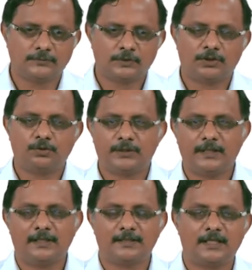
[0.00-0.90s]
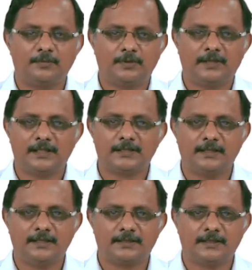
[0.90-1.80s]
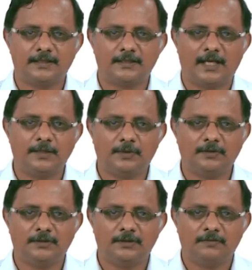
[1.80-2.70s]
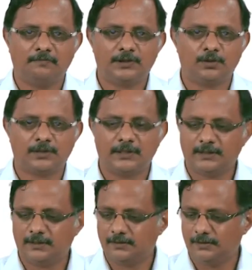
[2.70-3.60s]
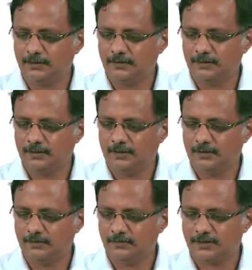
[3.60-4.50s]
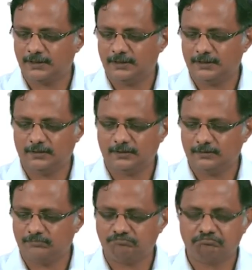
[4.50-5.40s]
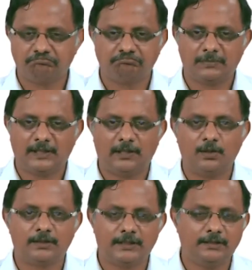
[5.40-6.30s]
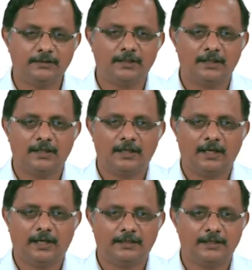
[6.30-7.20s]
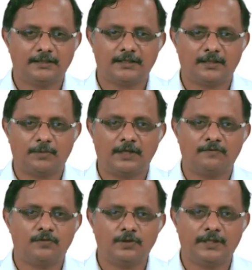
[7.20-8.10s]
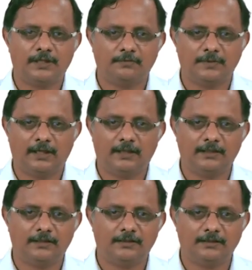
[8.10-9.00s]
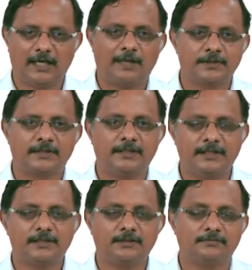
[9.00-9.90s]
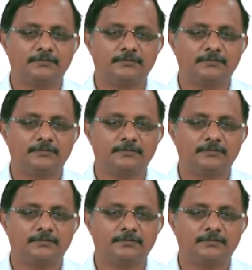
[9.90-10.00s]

So, to take an example, let us say there is an animal which looks at a little say a yellow thing and thinks it is some kind of food item and grabs it and eats it.